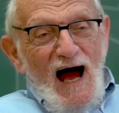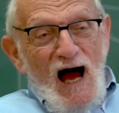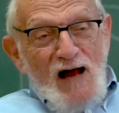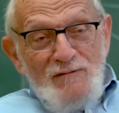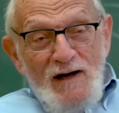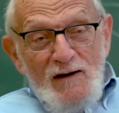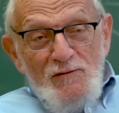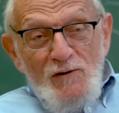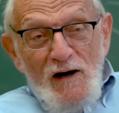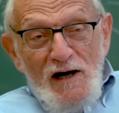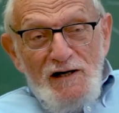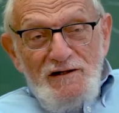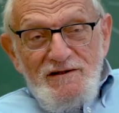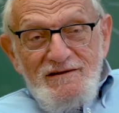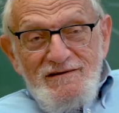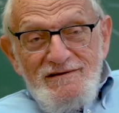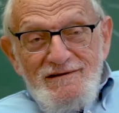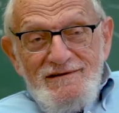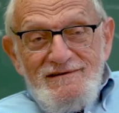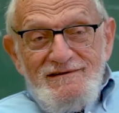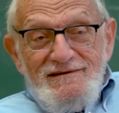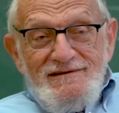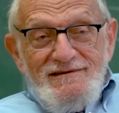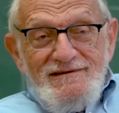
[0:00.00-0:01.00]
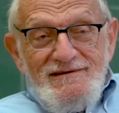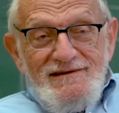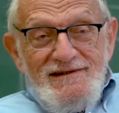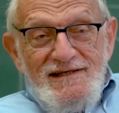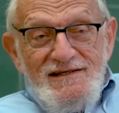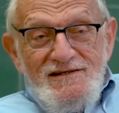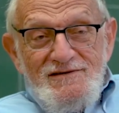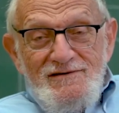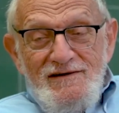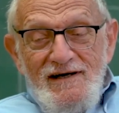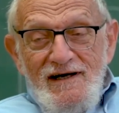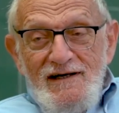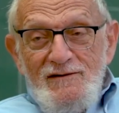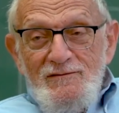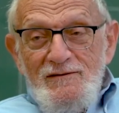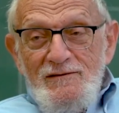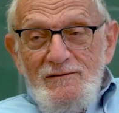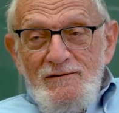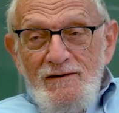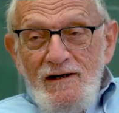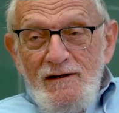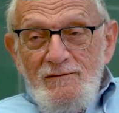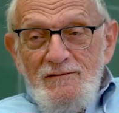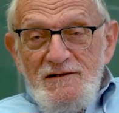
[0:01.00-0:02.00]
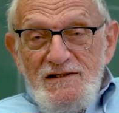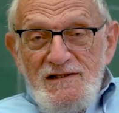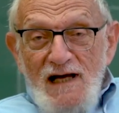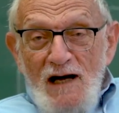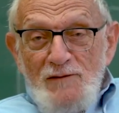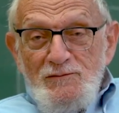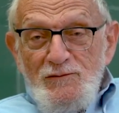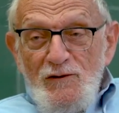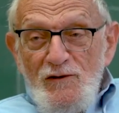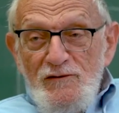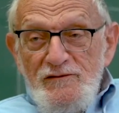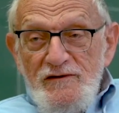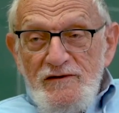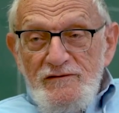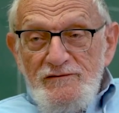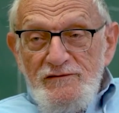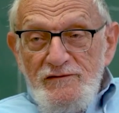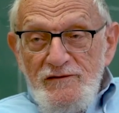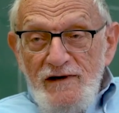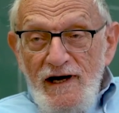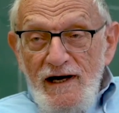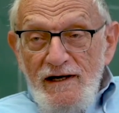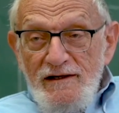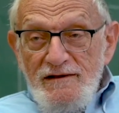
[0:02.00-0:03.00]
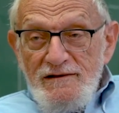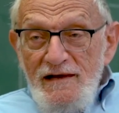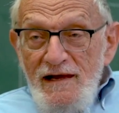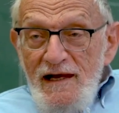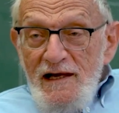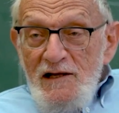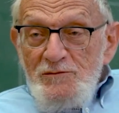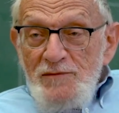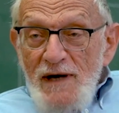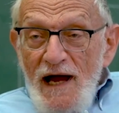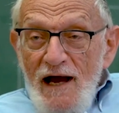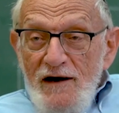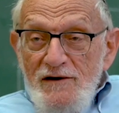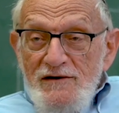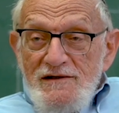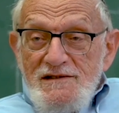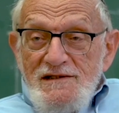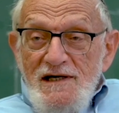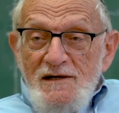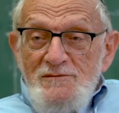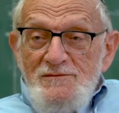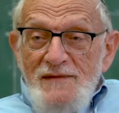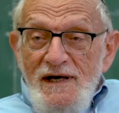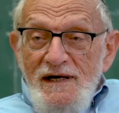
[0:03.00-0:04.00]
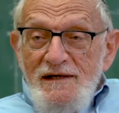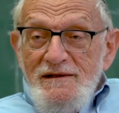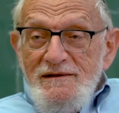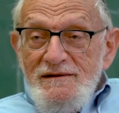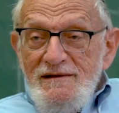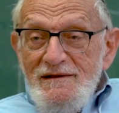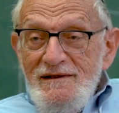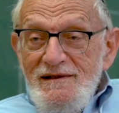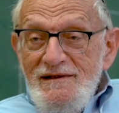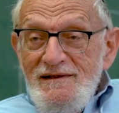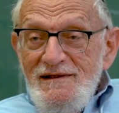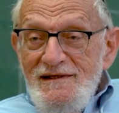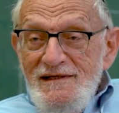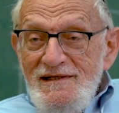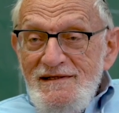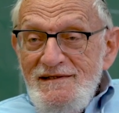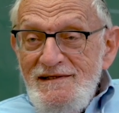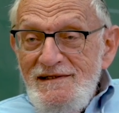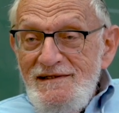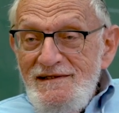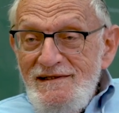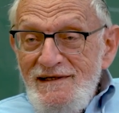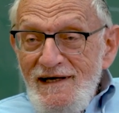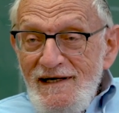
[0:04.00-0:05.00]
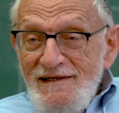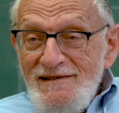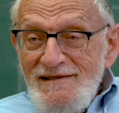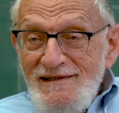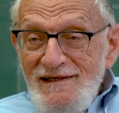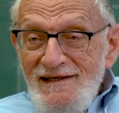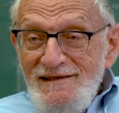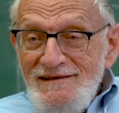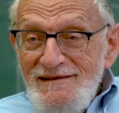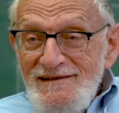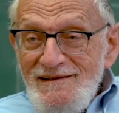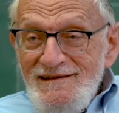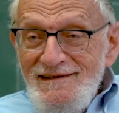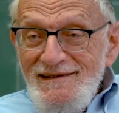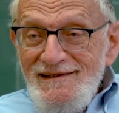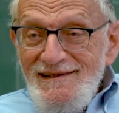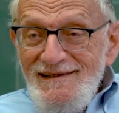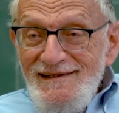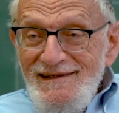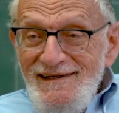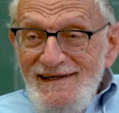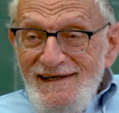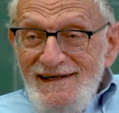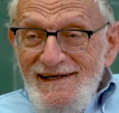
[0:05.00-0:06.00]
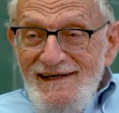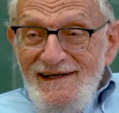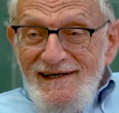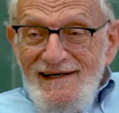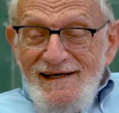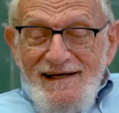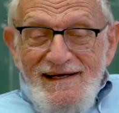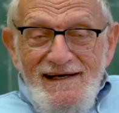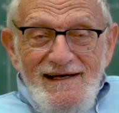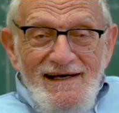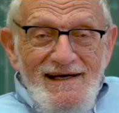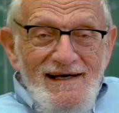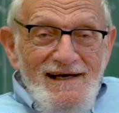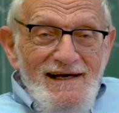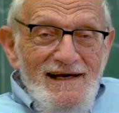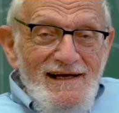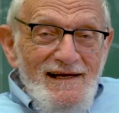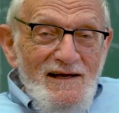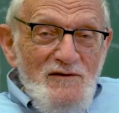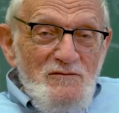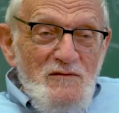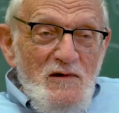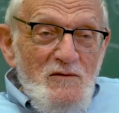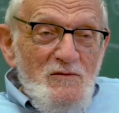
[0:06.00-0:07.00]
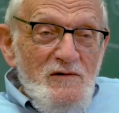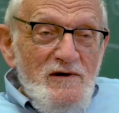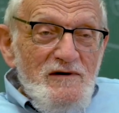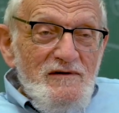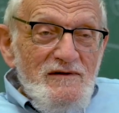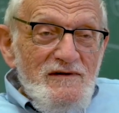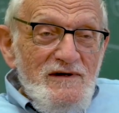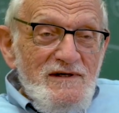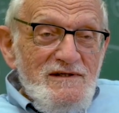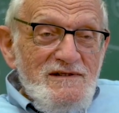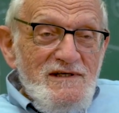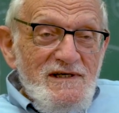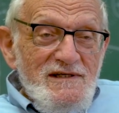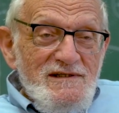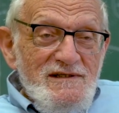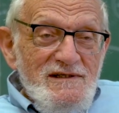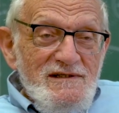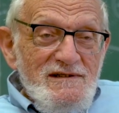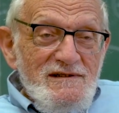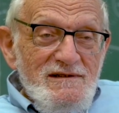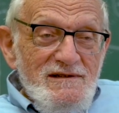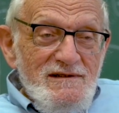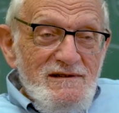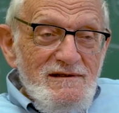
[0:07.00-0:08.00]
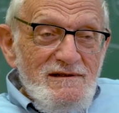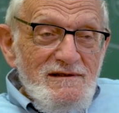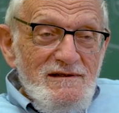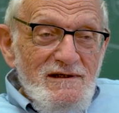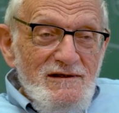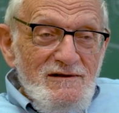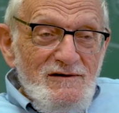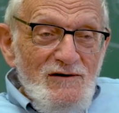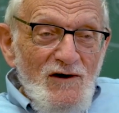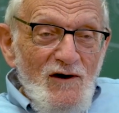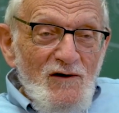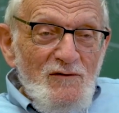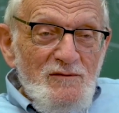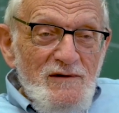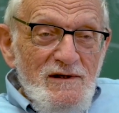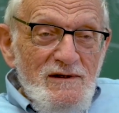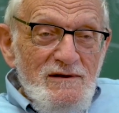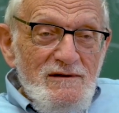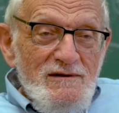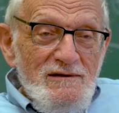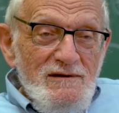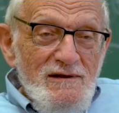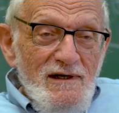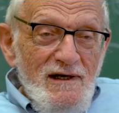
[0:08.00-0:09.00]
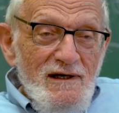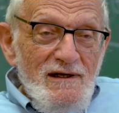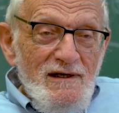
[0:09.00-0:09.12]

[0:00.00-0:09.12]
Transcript: On my way to Israel, we stopped off in France. In Paris, I met Izzy Katznelson. Oh. And I remember one of the things Izzy told me